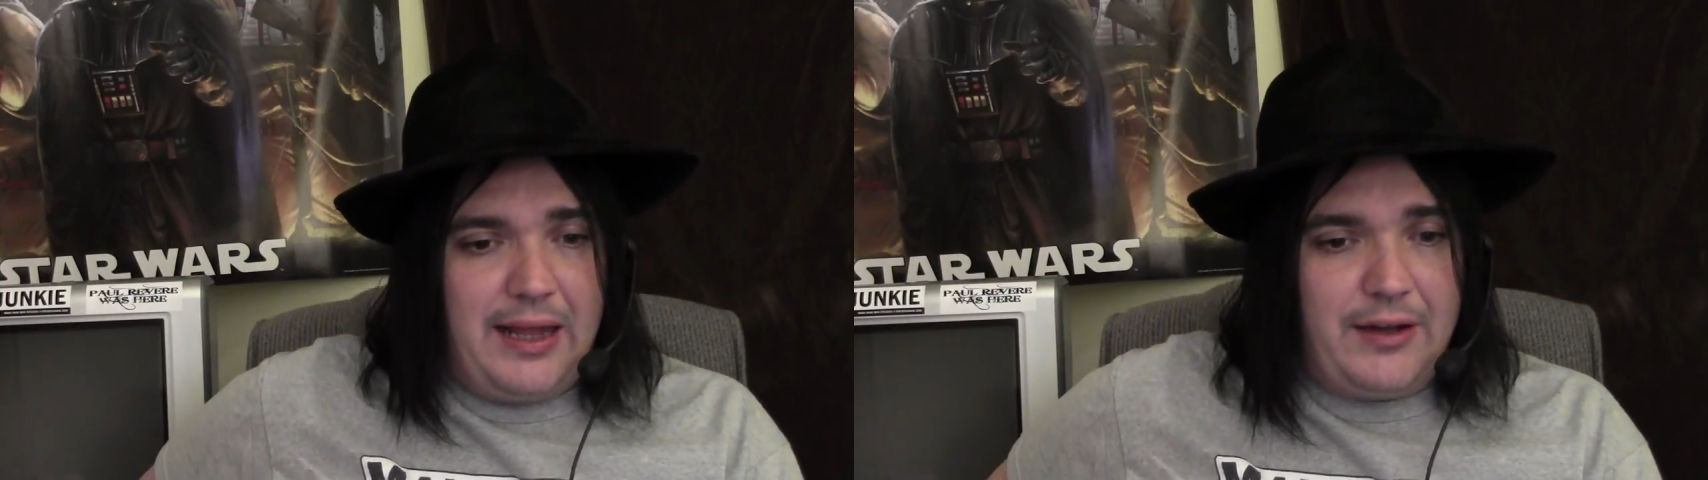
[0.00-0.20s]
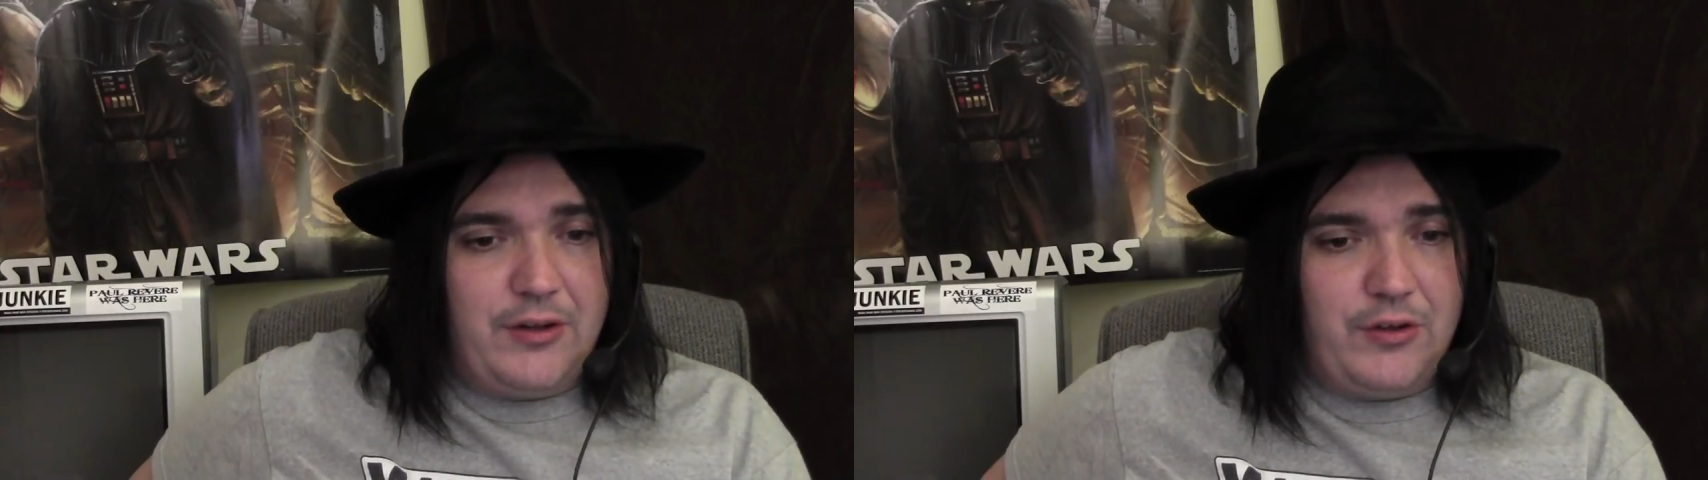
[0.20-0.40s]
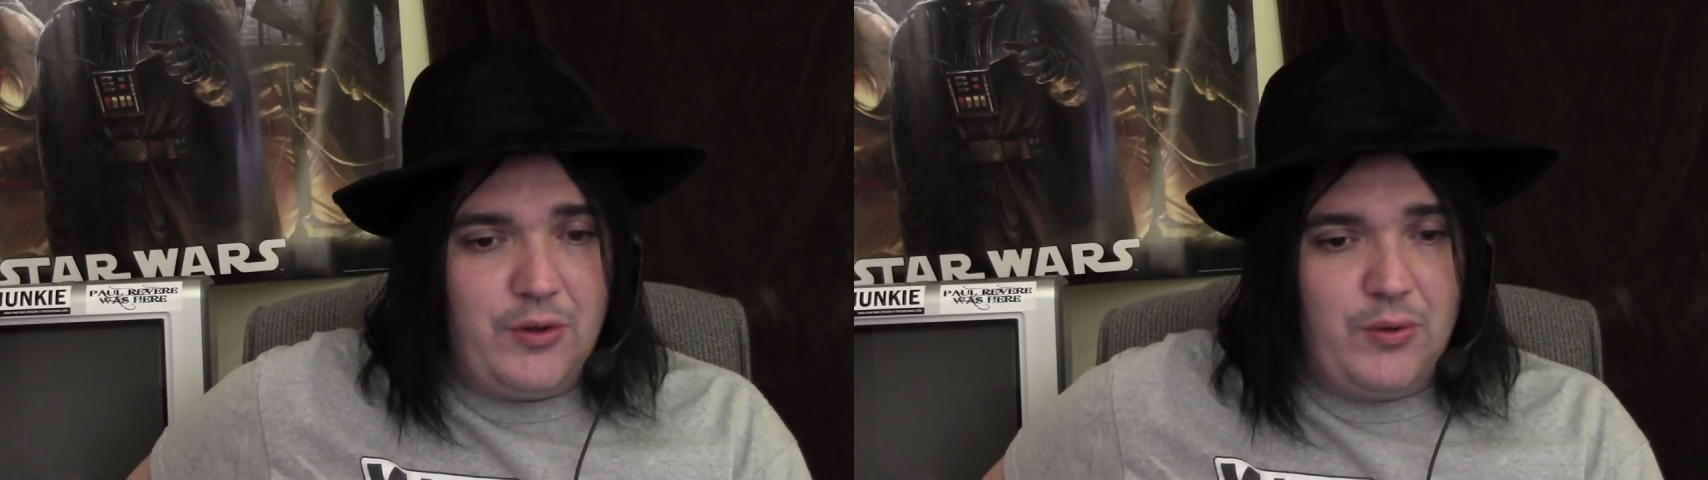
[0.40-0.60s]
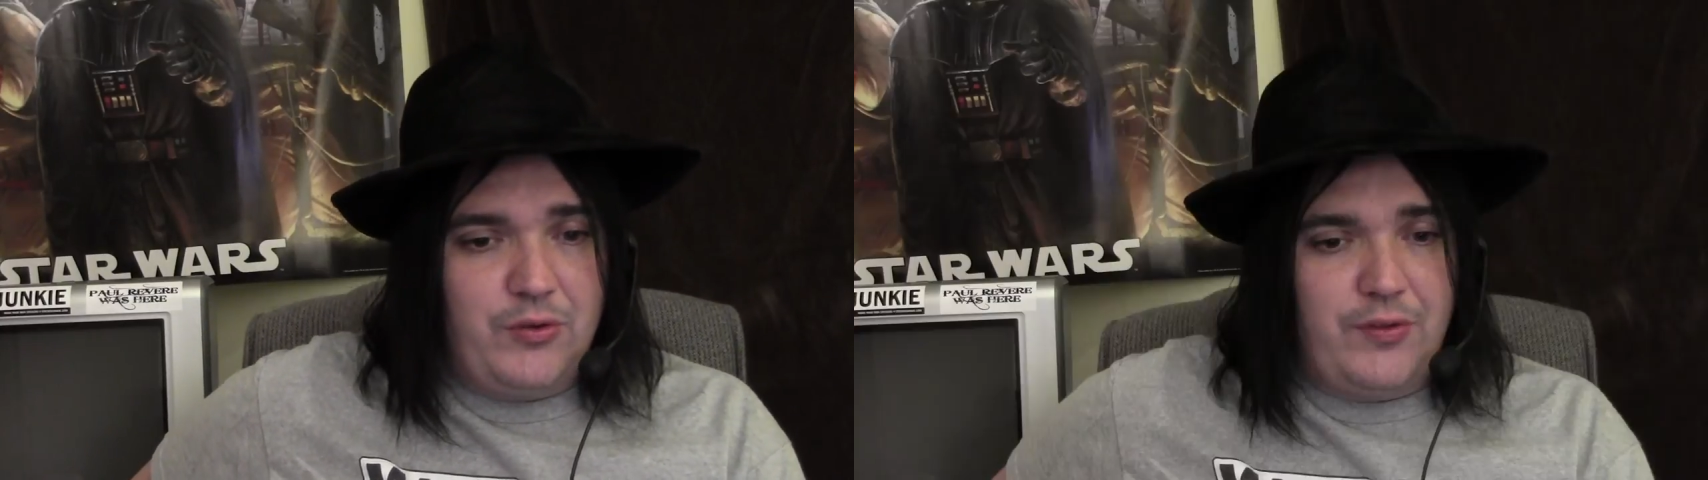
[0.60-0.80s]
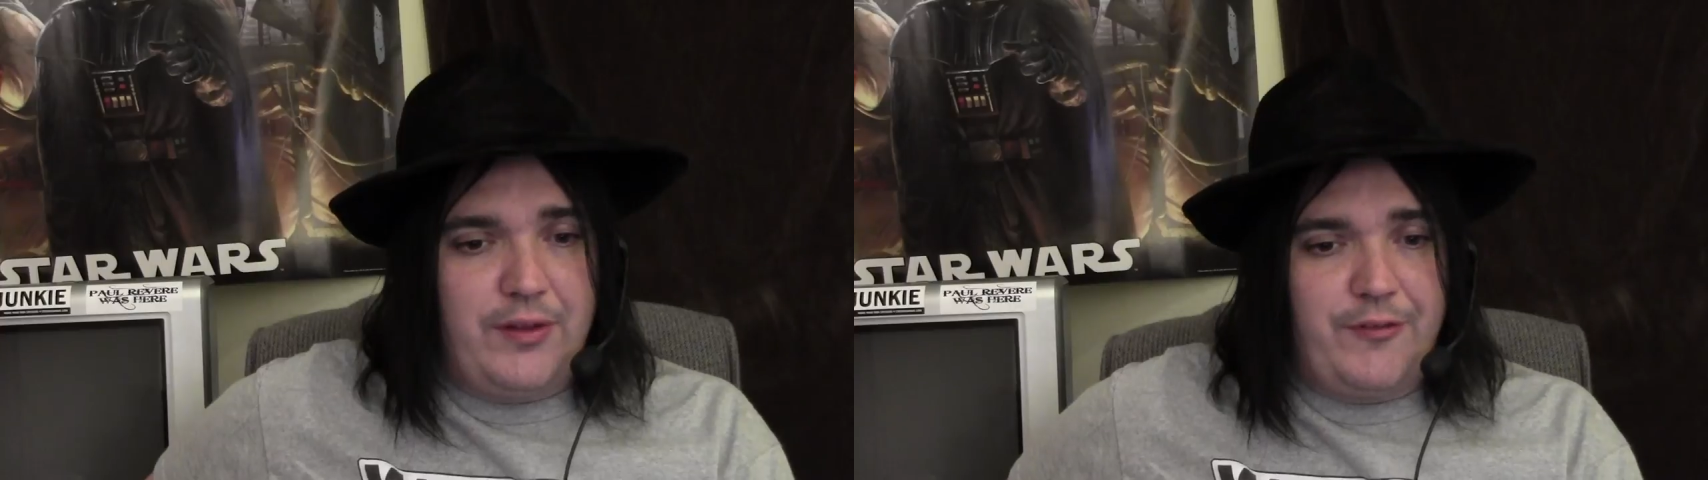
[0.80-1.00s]
I could
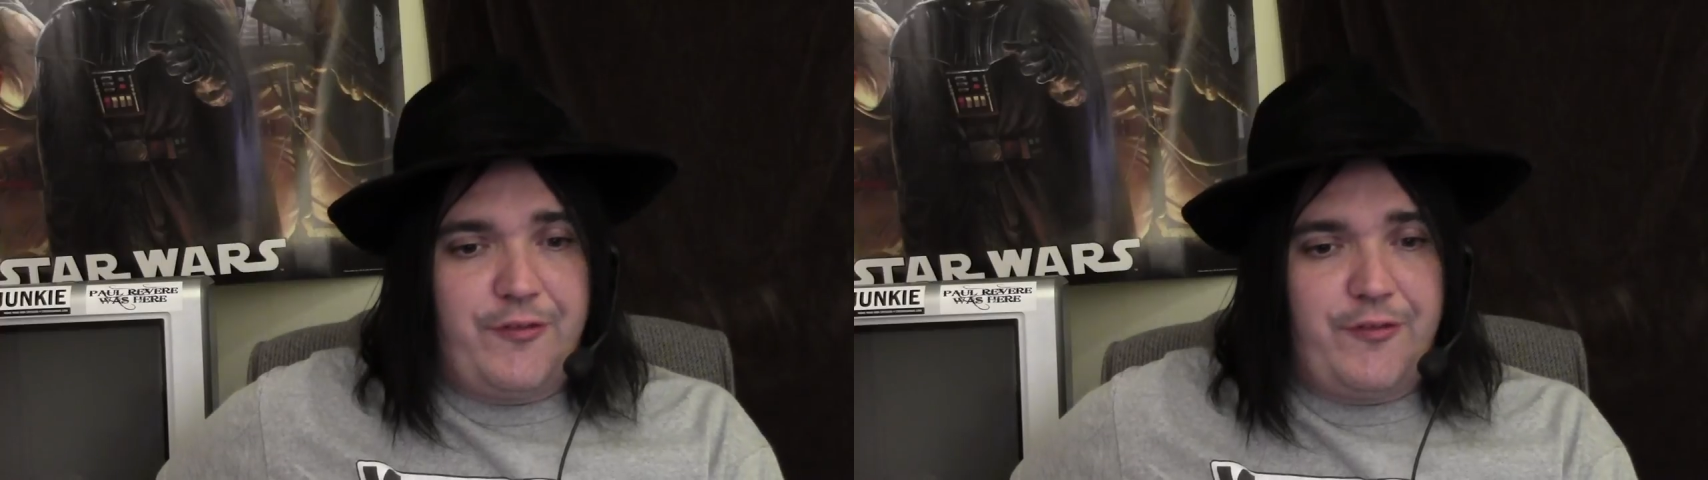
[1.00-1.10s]
use the